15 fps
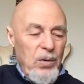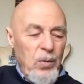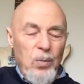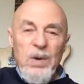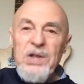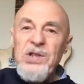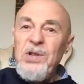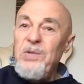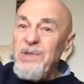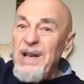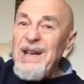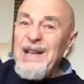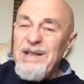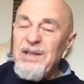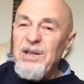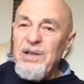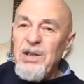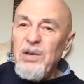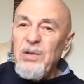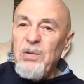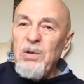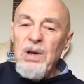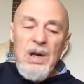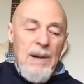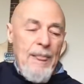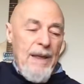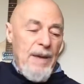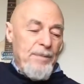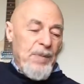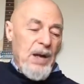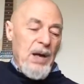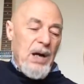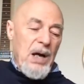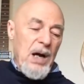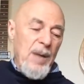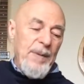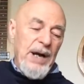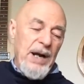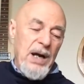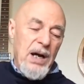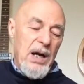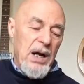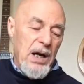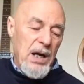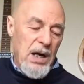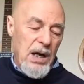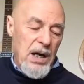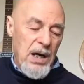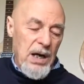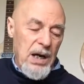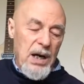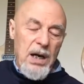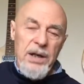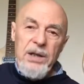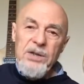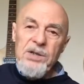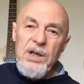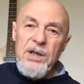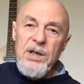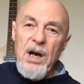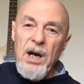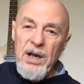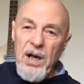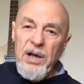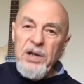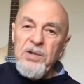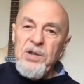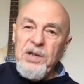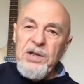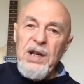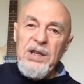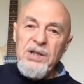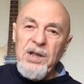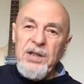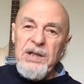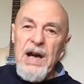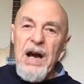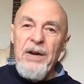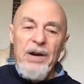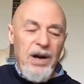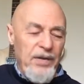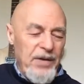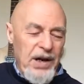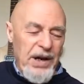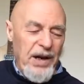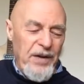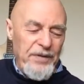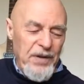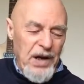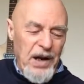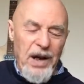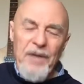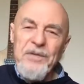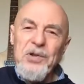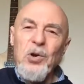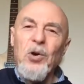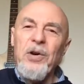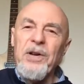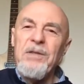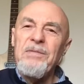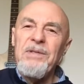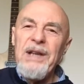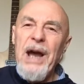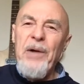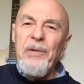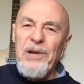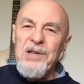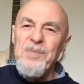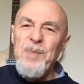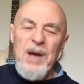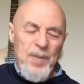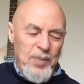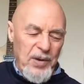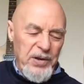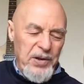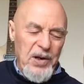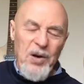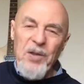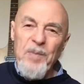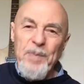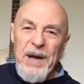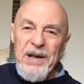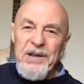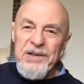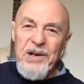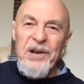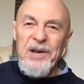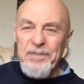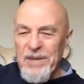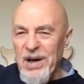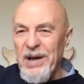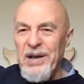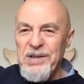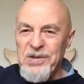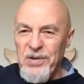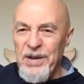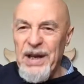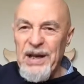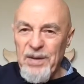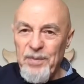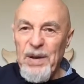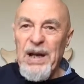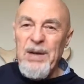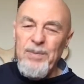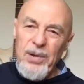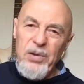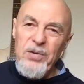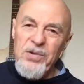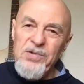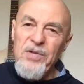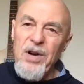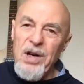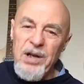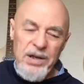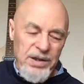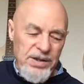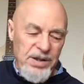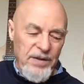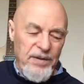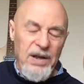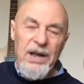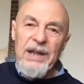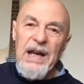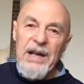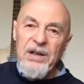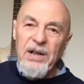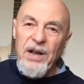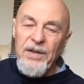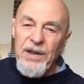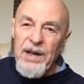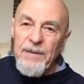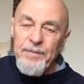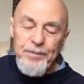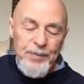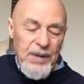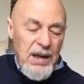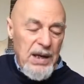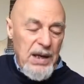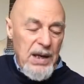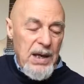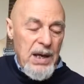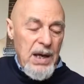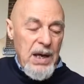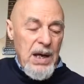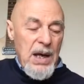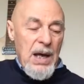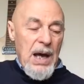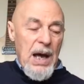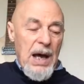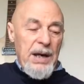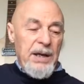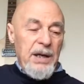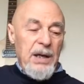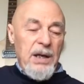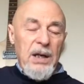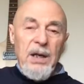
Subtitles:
which you need to do. I mean, I used to teach guitar, and I've taught countless people, you know, the pentatonic minor, so they can play blues, rock, and stuff like that kind of thing. And